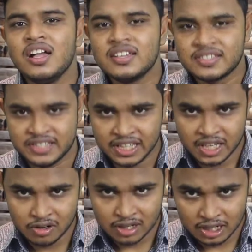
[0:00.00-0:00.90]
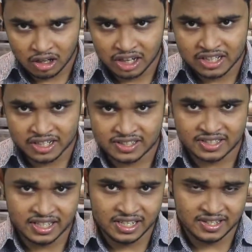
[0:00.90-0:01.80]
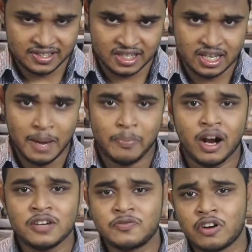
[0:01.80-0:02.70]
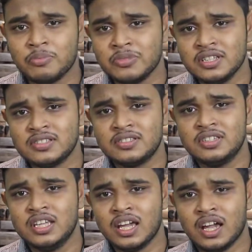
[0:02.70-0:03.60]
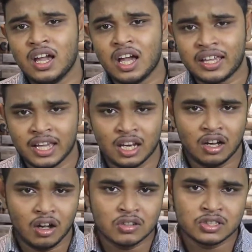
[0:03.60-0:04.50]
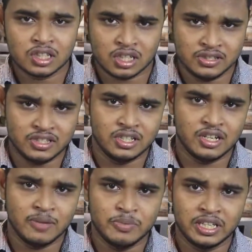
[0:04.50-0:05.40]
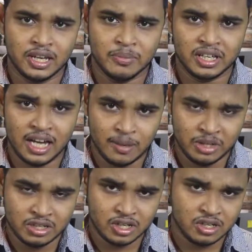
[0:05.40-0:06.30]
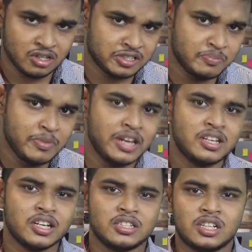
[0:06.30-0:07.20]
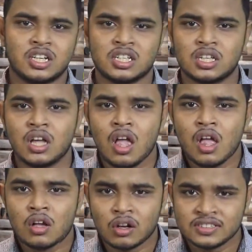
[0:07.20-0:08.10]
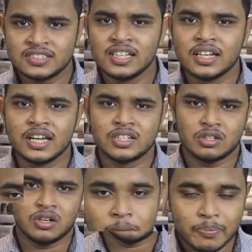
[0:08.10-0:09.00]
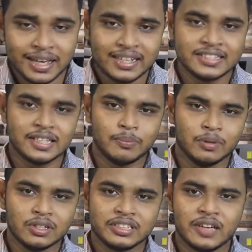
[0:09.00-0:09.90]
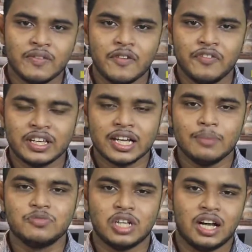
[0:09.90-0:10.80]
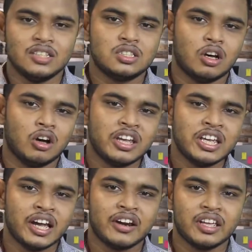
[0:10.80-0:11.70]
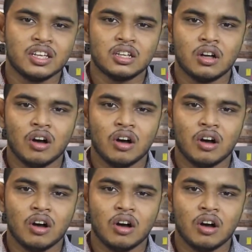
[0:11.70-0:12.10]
security lawyers, etc. Apart from this, they can also consider becoming arbitrators, mediators, conciliators. If eligible, they may become judges or hearing